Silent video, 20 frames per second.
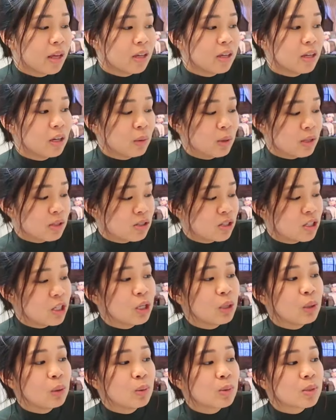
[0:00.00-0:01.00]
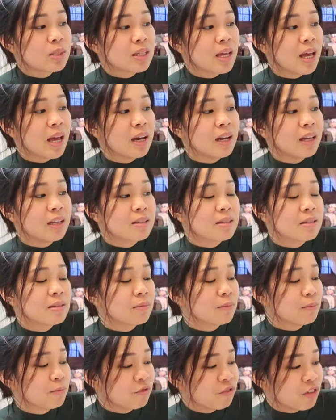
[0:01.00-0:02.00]
you know, it's used, and
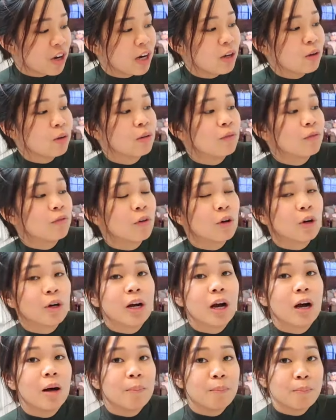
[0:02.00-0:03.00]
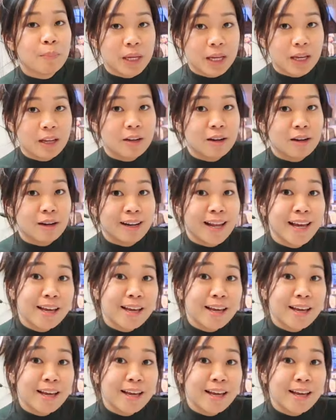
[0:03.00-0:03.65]
it's very good for beginner